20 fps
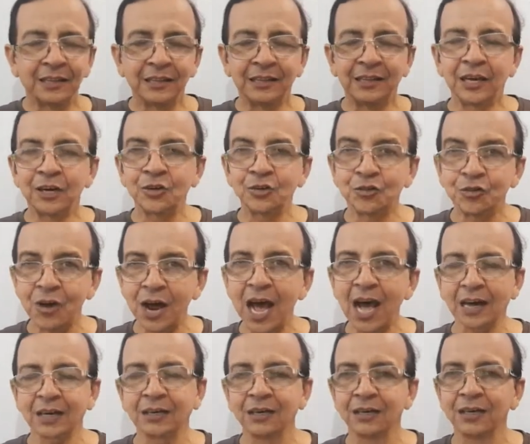the
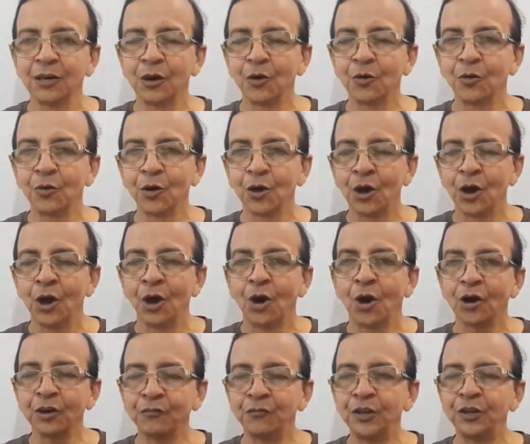track
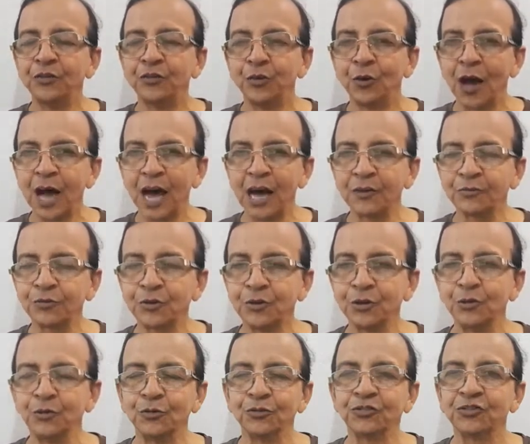on which you have
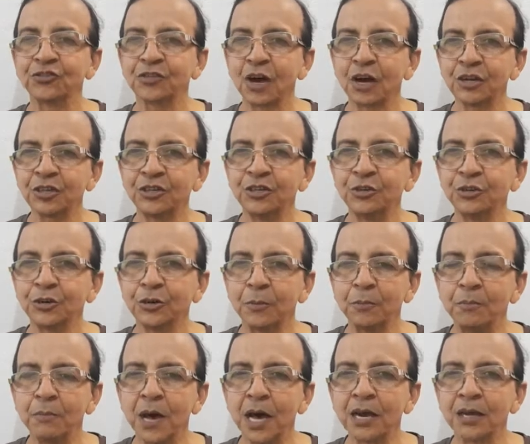to start your
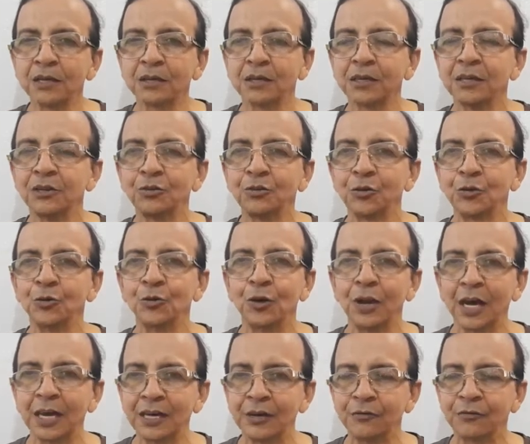marathon through
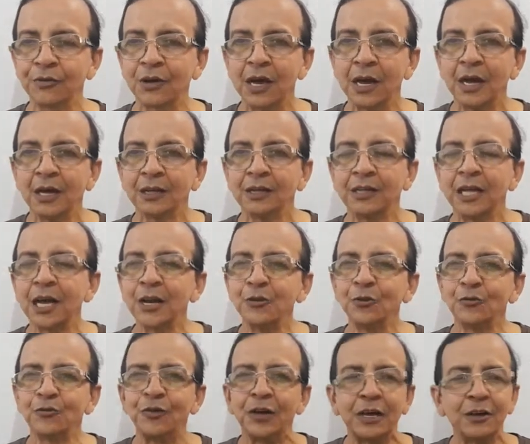life, then
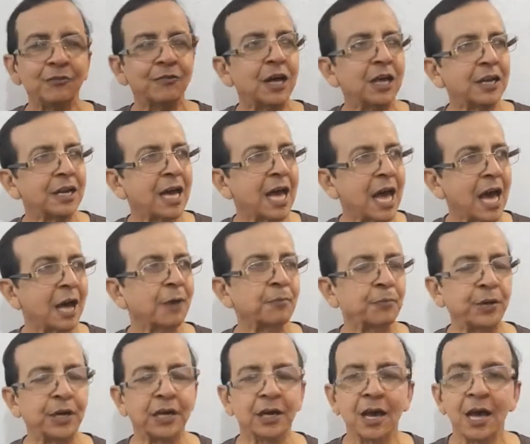you feel very
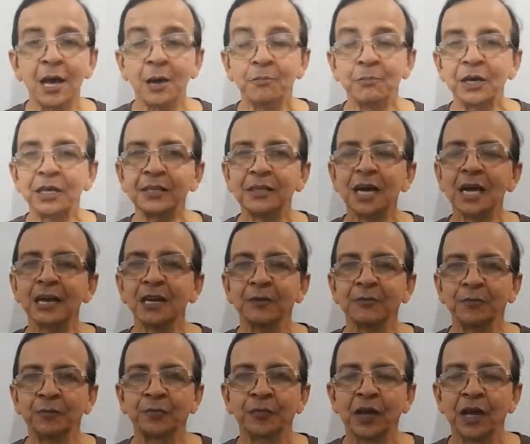happy. But
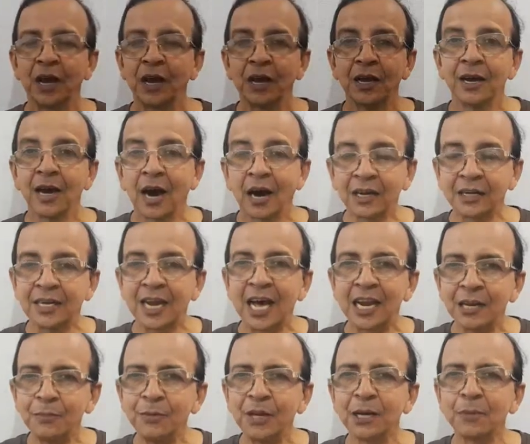then a
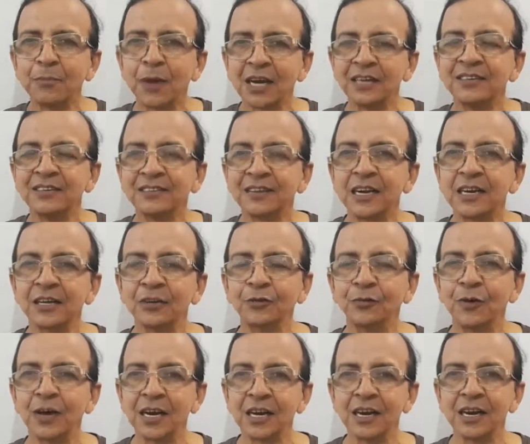dynamic mindset is
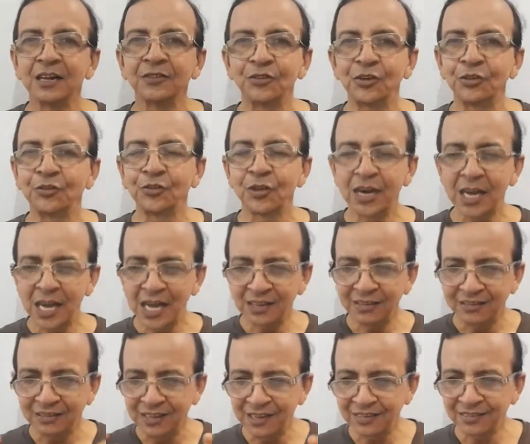very necessary,
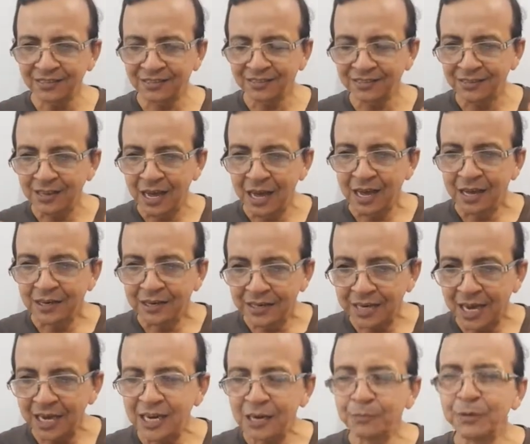and this
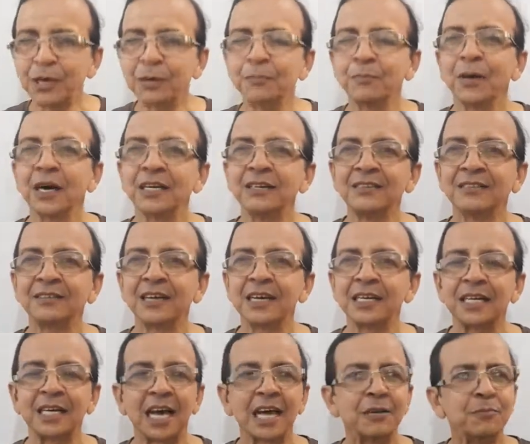dynamic
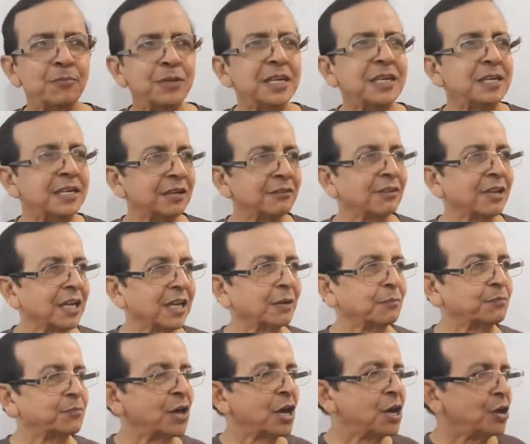mindset can be
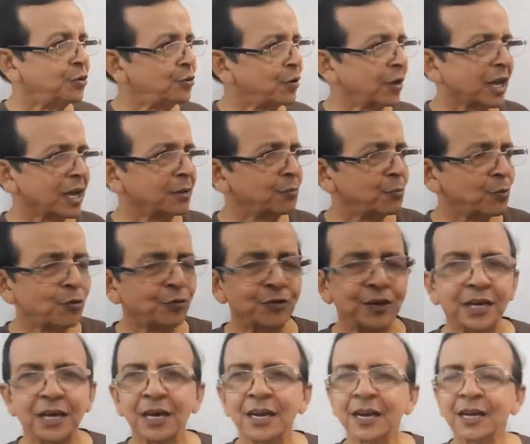developed. You can
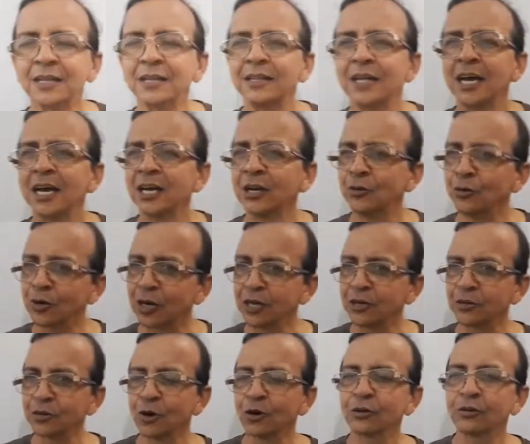move here and there, you
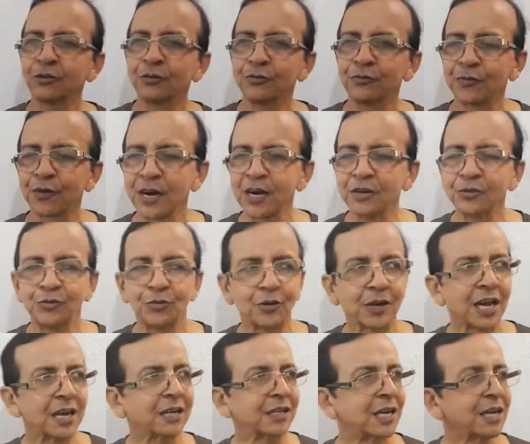can talk to friends, you
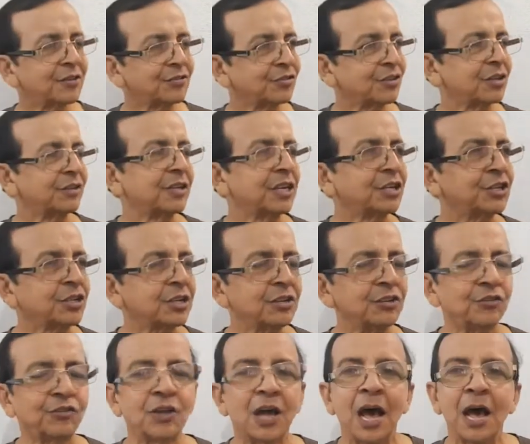can get
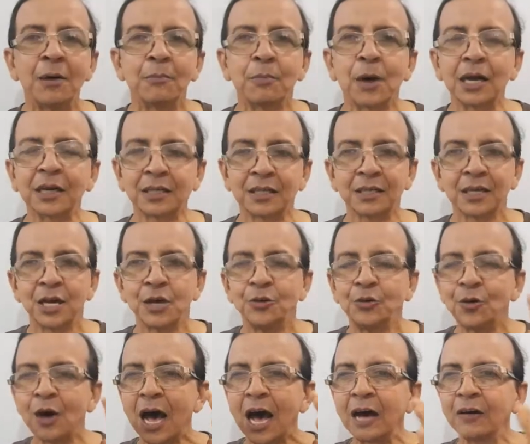suggestions, but
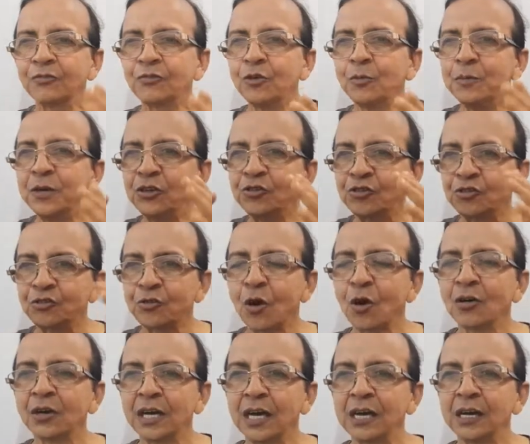you have to be
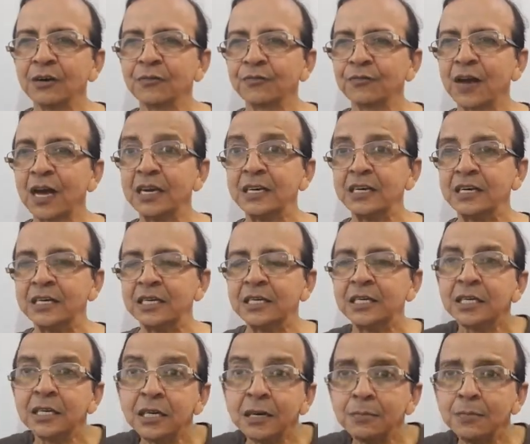strong enough and
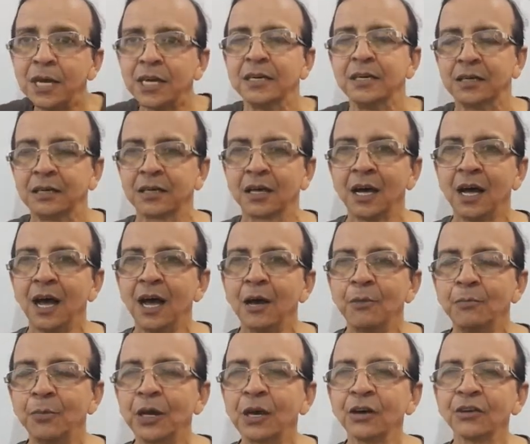determined,
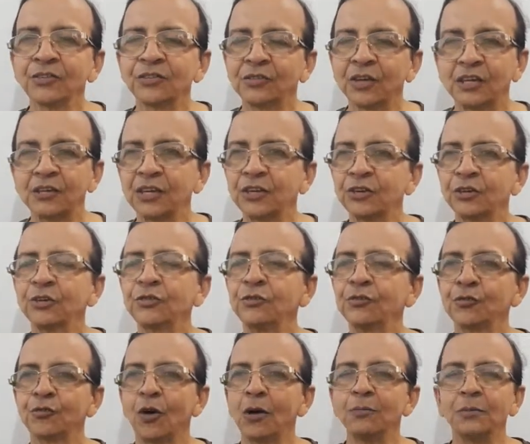because
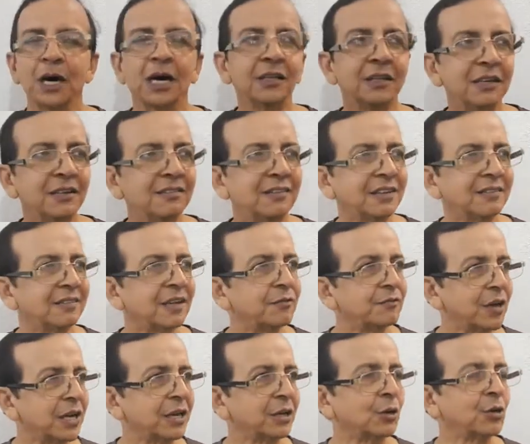suggestions from others is a very